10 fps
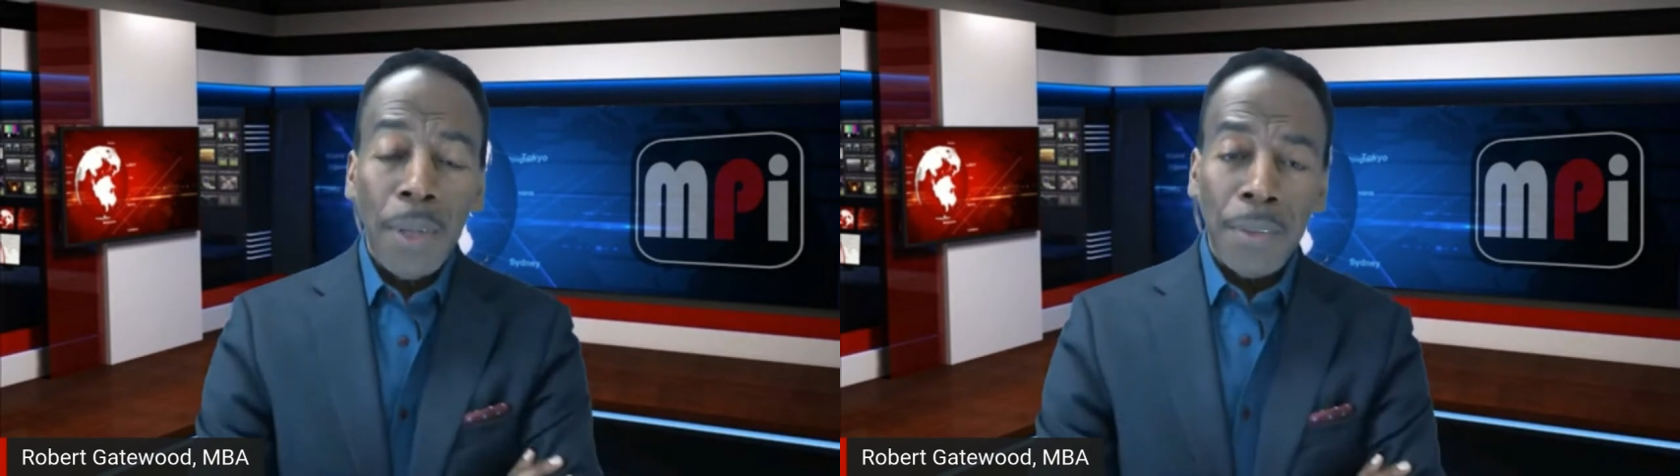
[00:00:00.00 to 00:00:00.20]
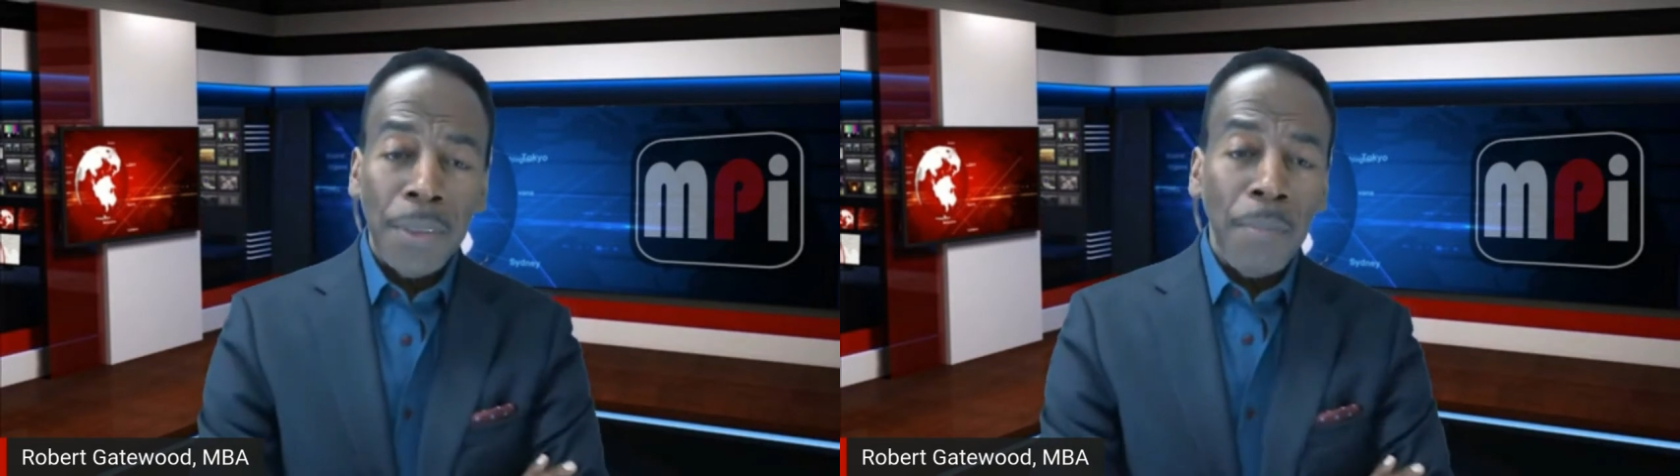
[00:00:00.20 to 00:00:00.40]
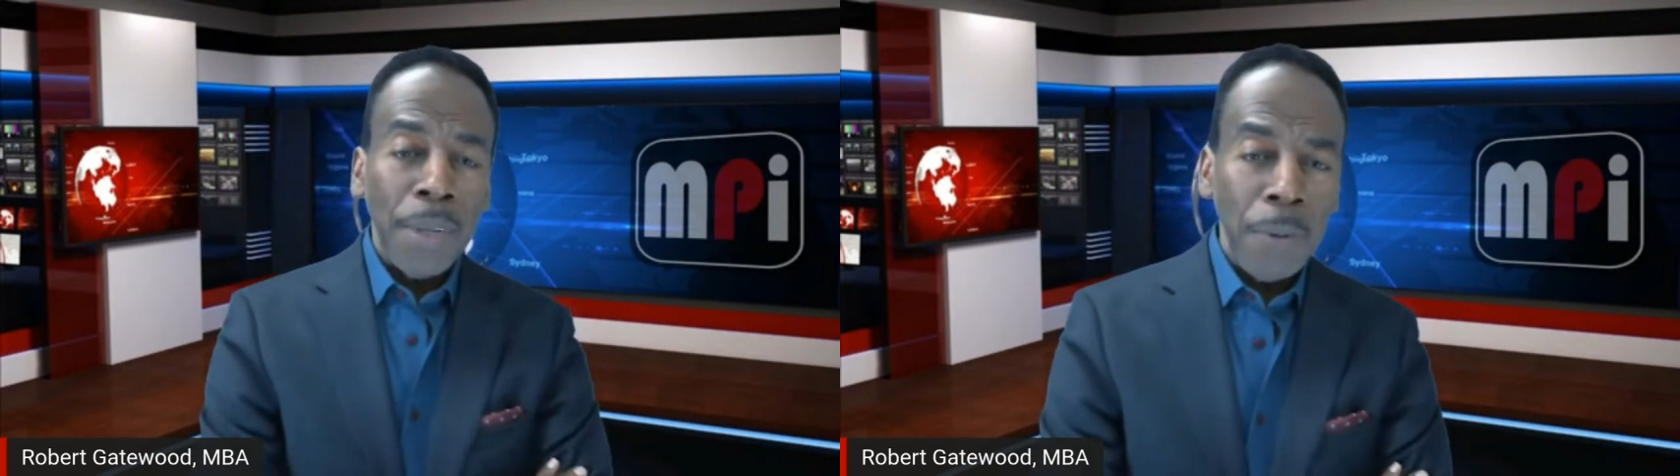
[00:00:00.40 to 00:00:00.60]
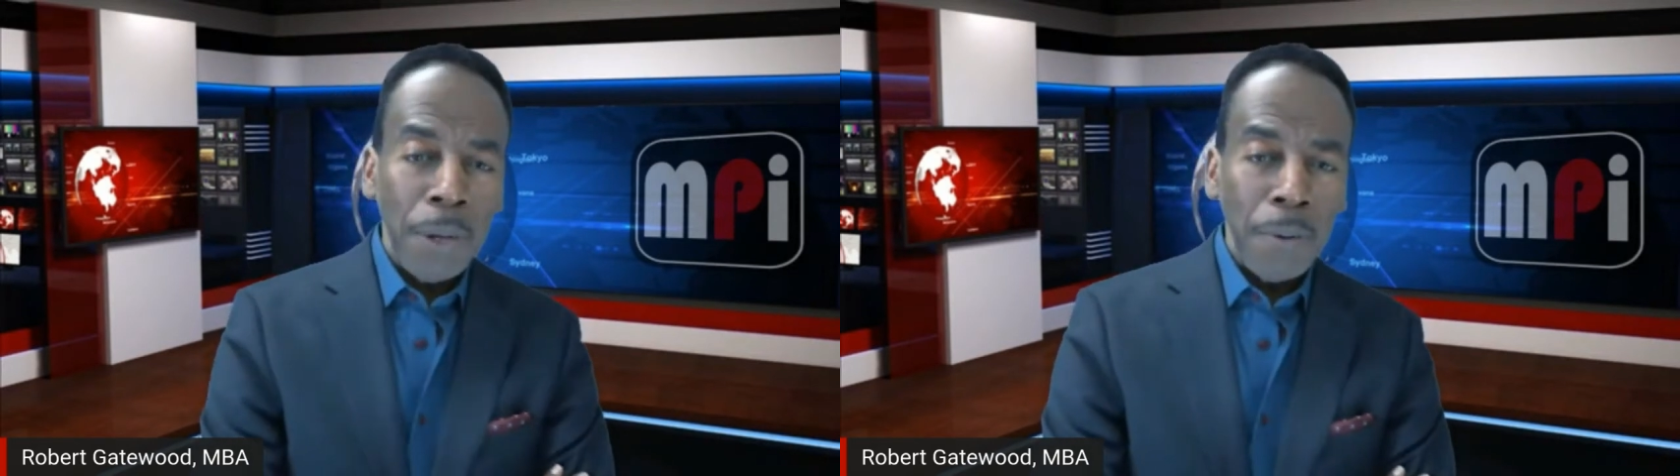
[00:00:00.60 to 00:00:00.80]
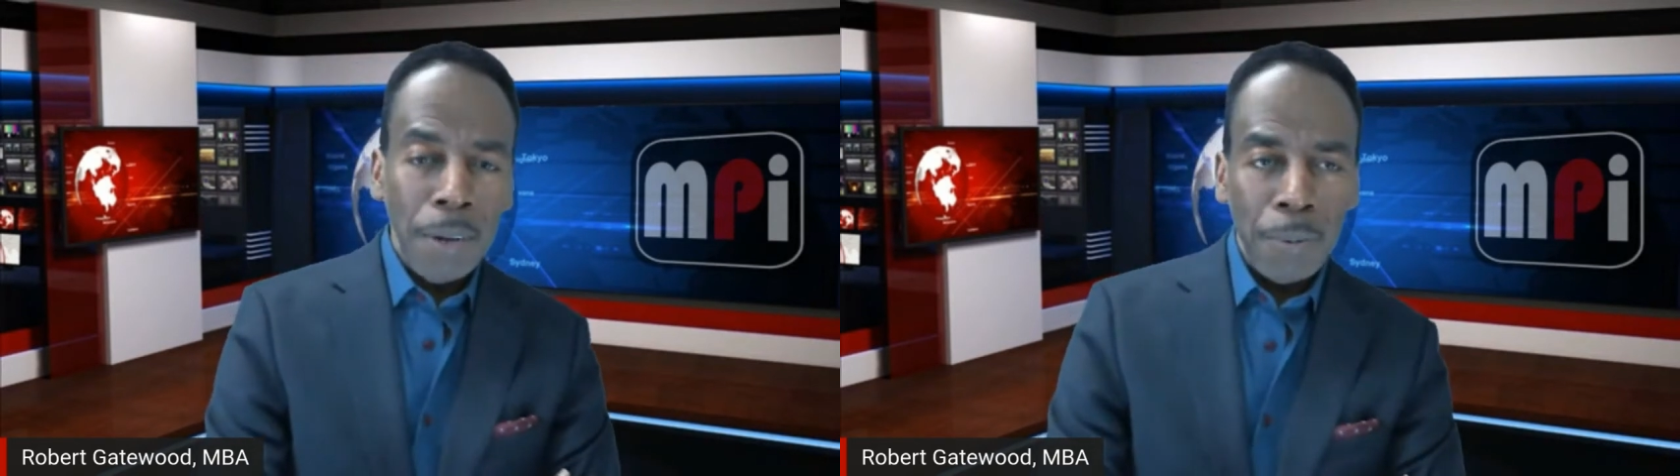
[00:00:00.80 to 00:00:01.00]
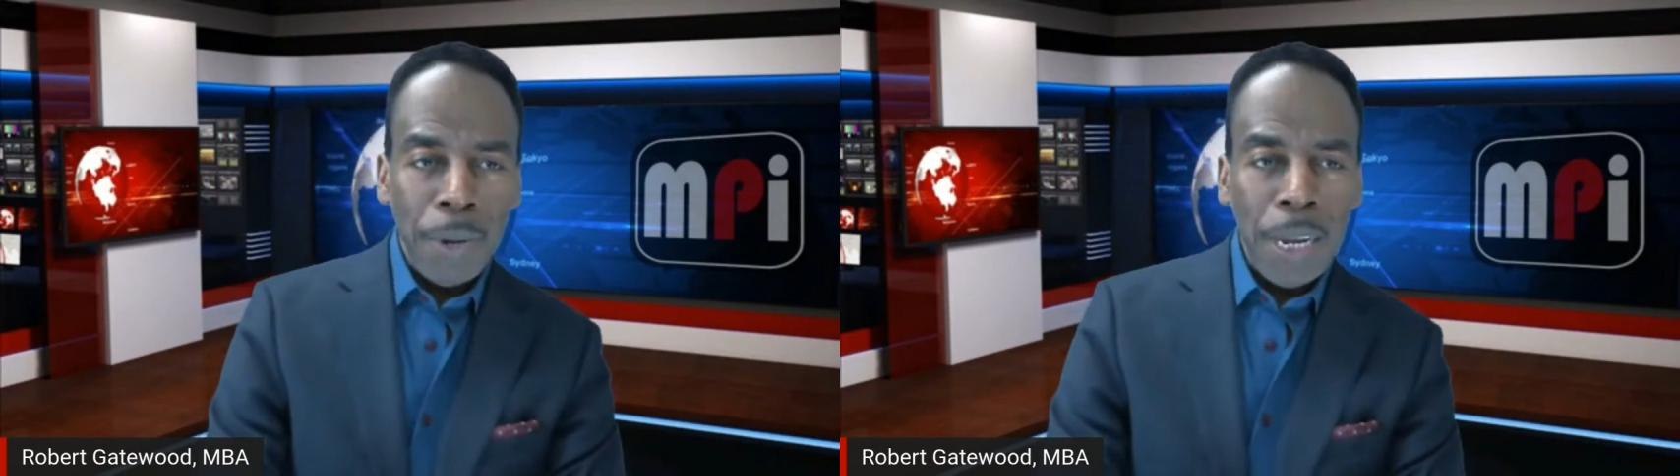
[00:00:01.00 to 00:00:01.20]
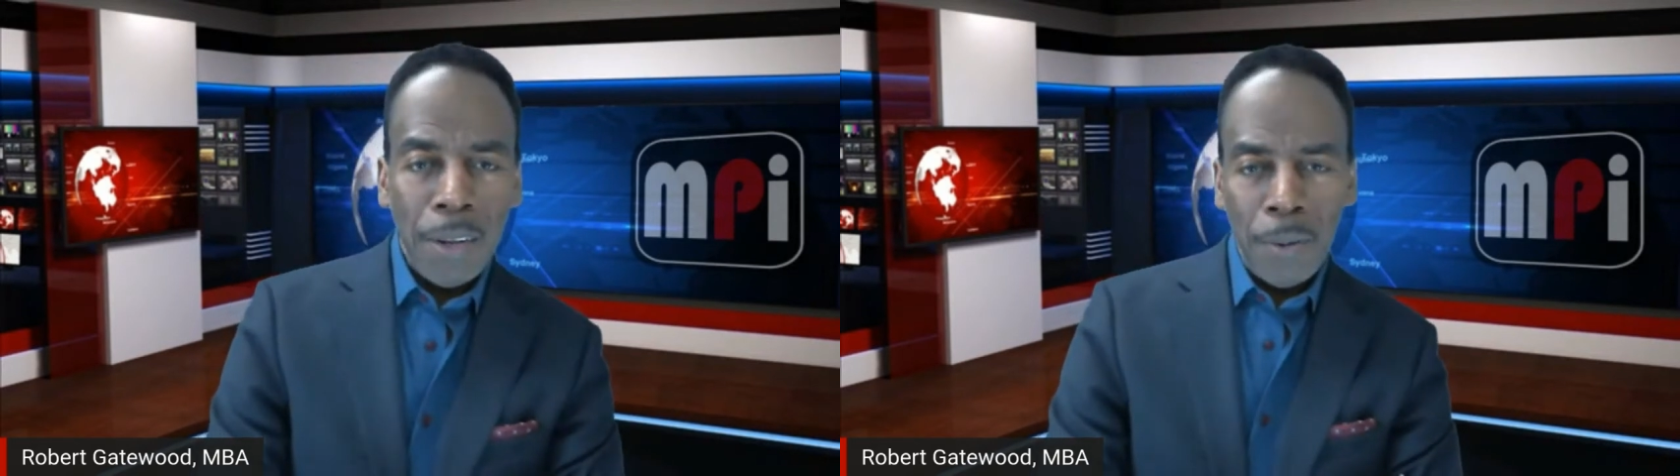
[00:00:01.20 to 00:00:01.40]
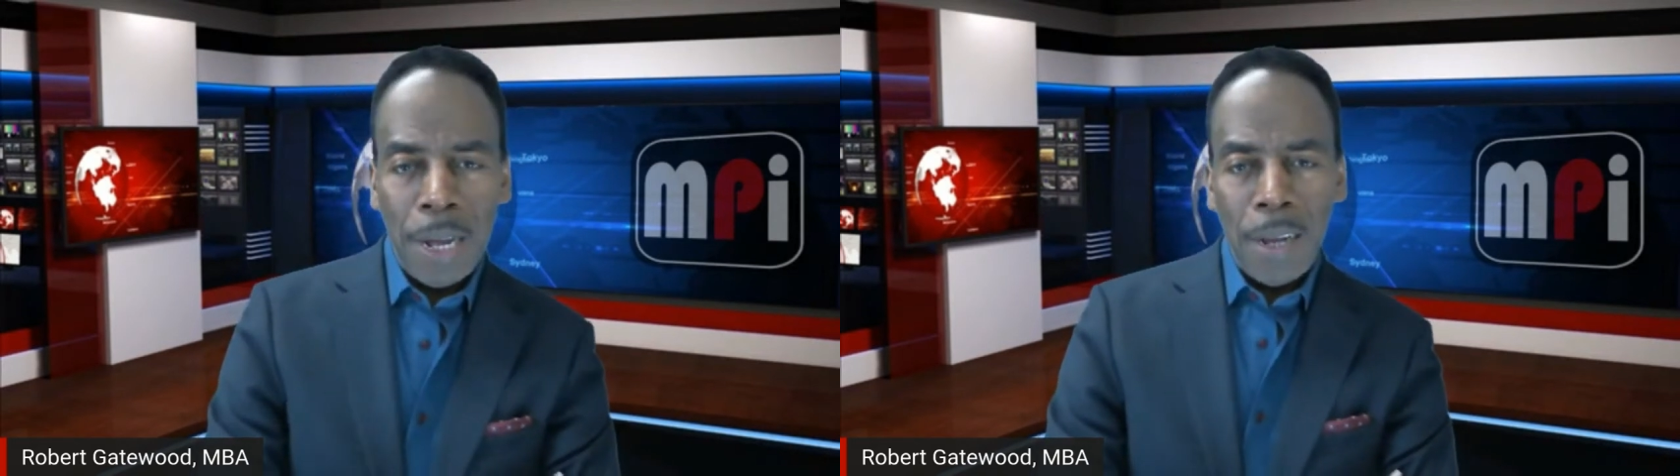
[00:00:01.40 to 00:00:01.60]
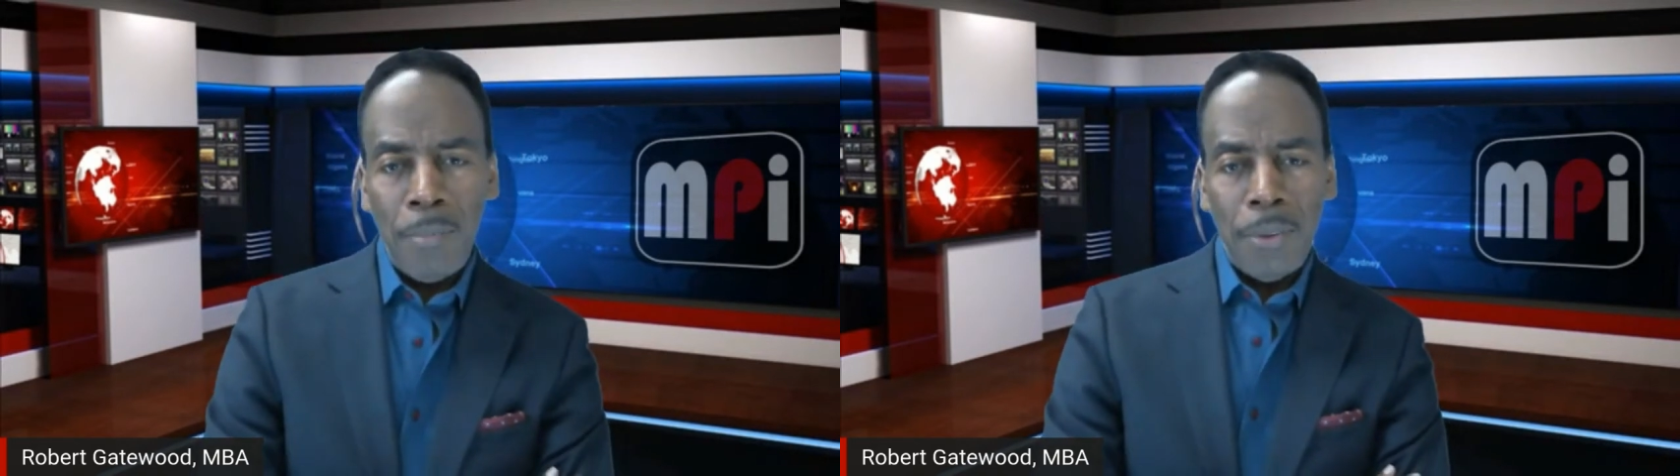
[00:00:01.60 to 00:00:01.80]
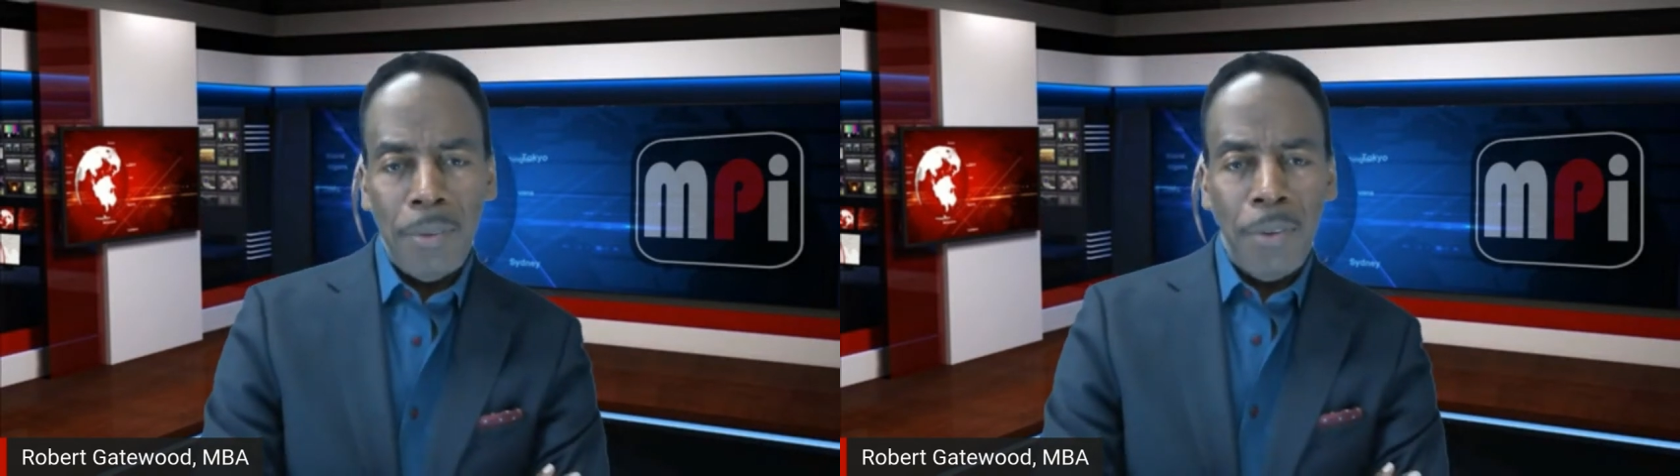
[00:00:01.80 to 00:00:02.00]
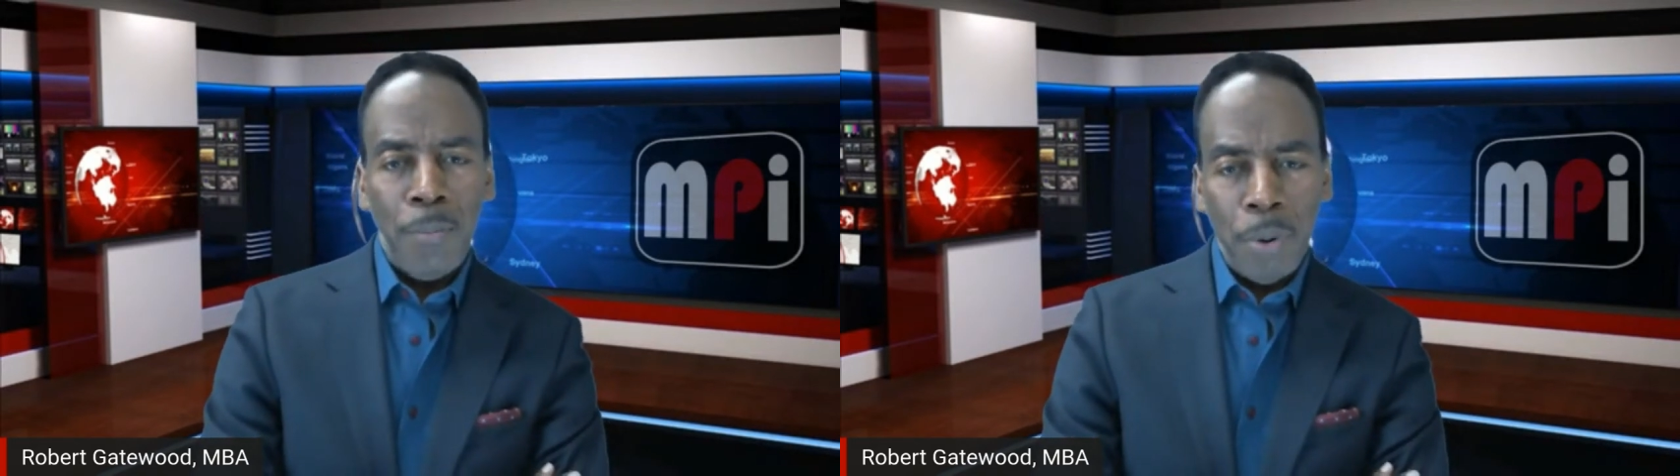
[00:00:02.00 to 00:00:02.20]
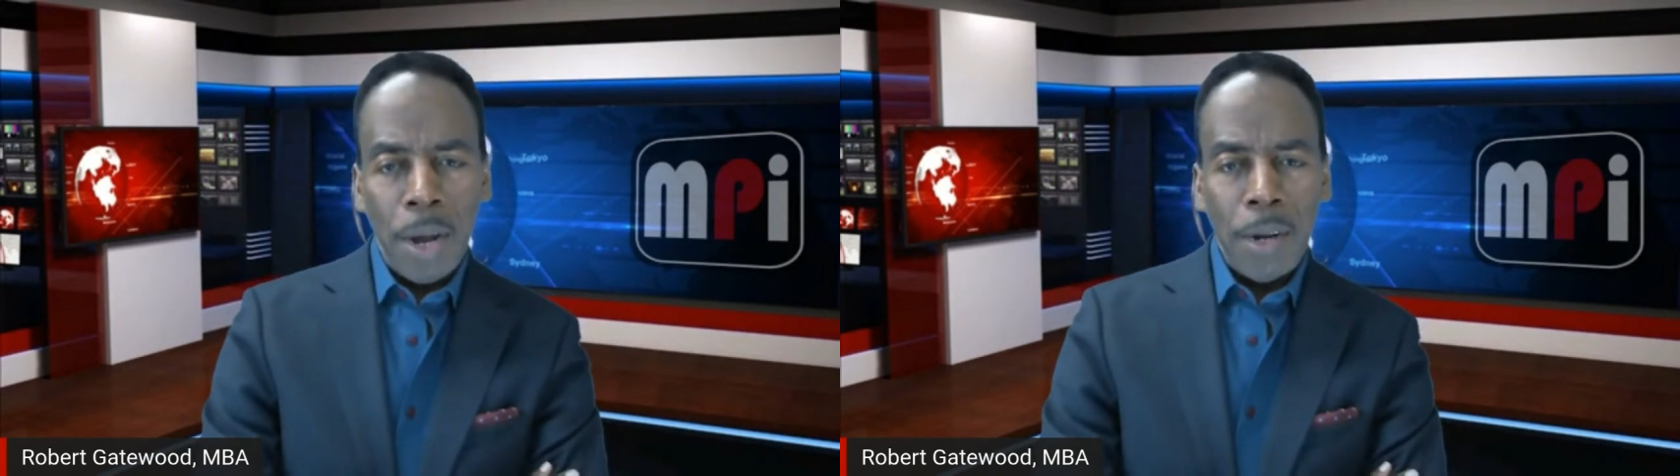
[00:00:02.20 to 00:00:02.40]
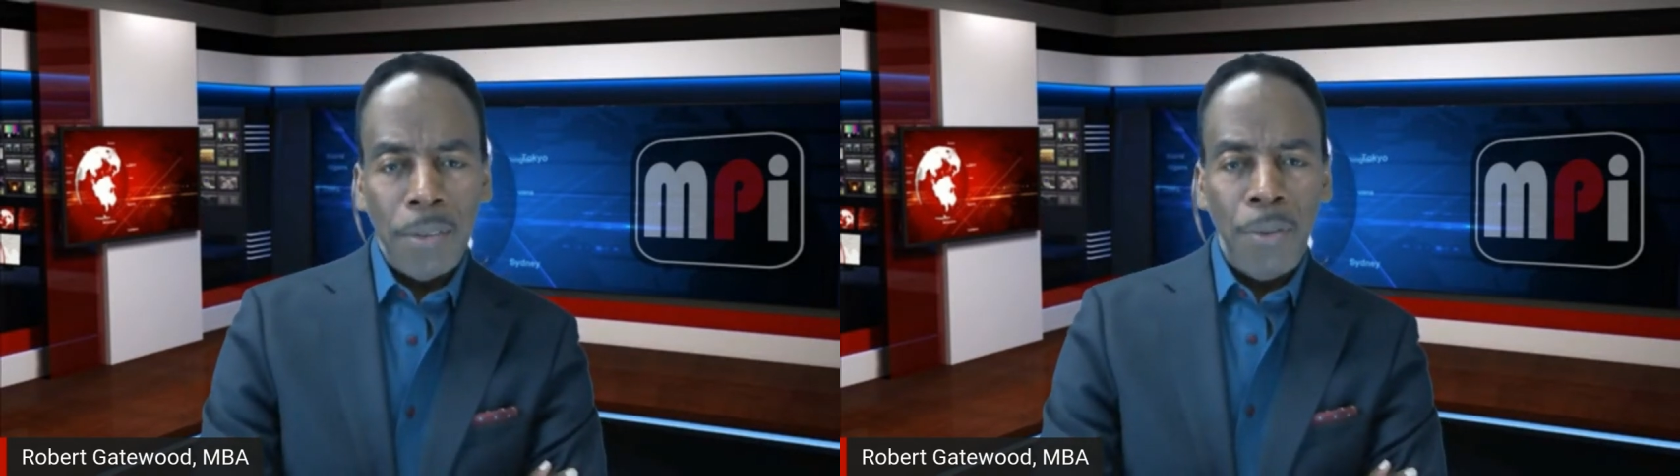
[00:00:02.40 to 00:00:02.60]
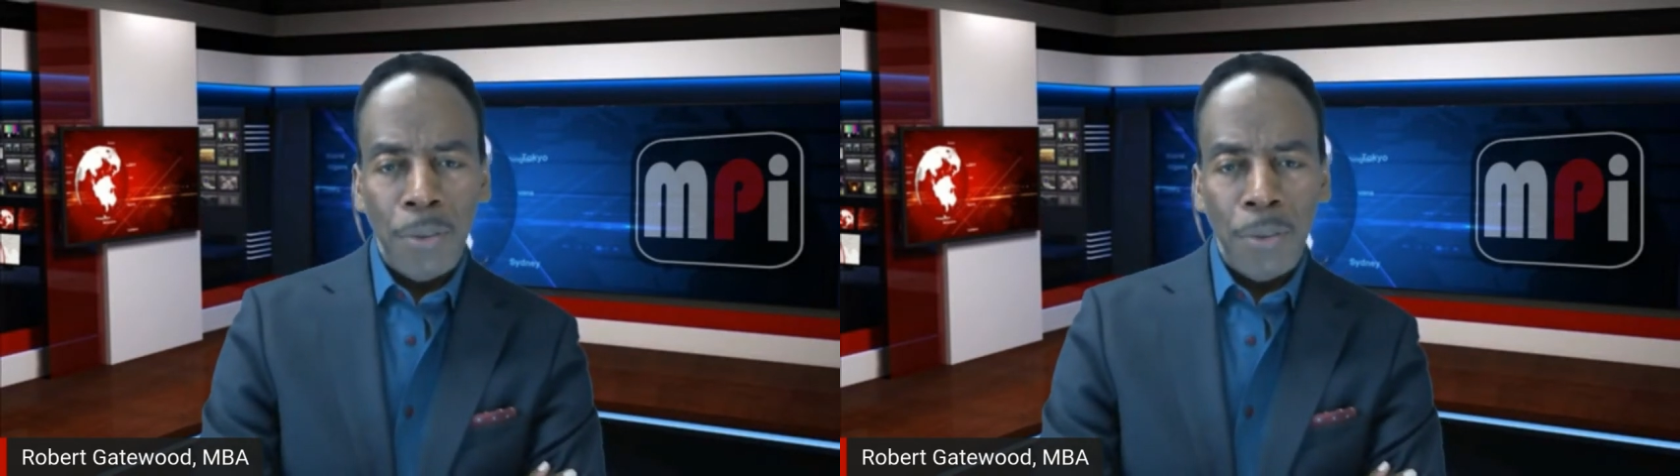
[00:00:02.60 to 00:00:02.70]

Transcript: Now, sometimes we go out and create new items, new products, new